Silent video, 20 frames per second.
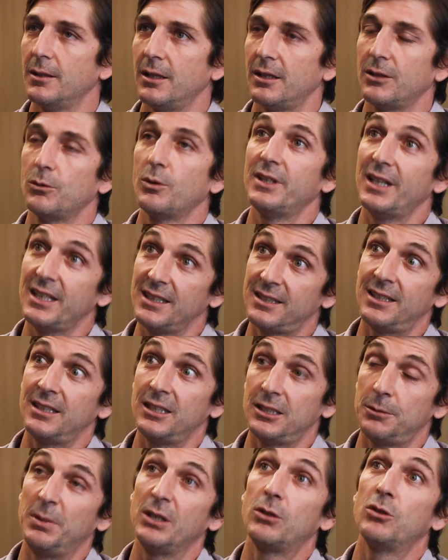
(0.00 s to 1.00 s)
And when I stayed,
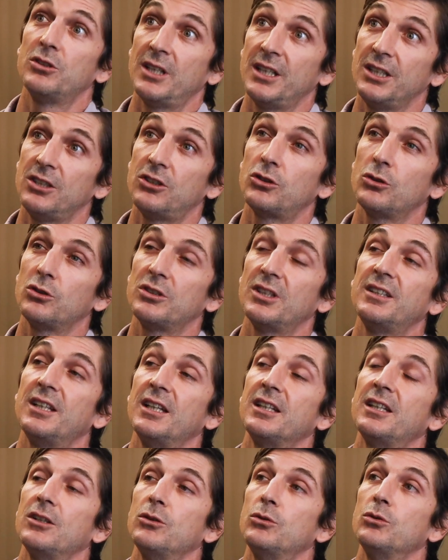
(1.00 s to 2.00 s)
it's because I saw that I
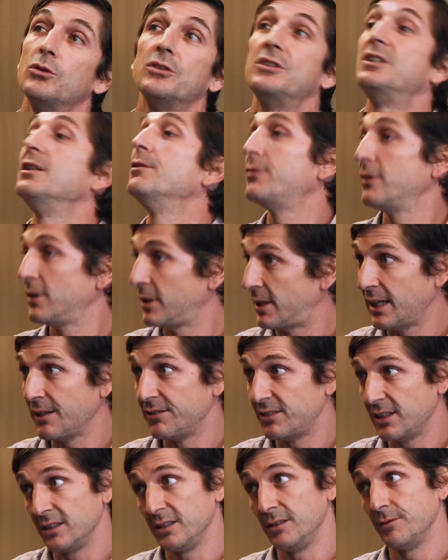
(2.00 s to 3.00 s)
can do a different
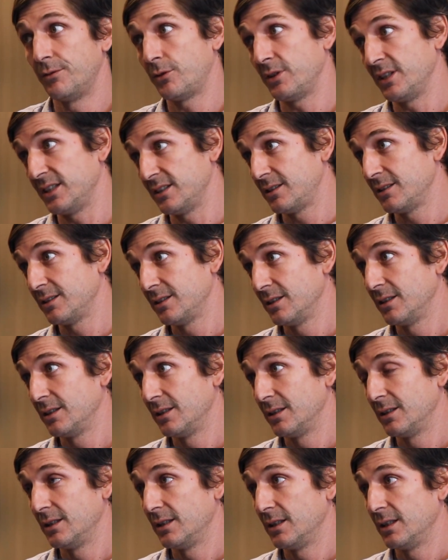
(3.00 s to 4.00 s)
life than in France.
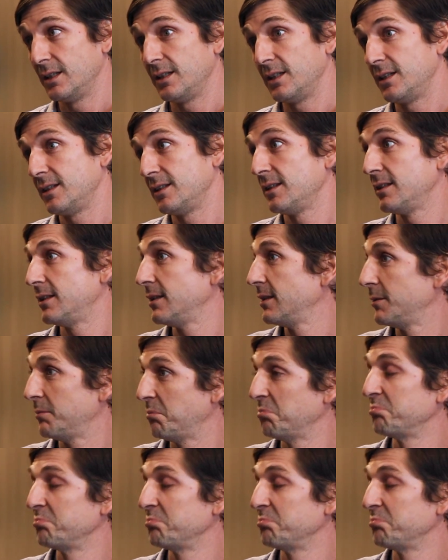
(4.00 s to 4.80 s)
And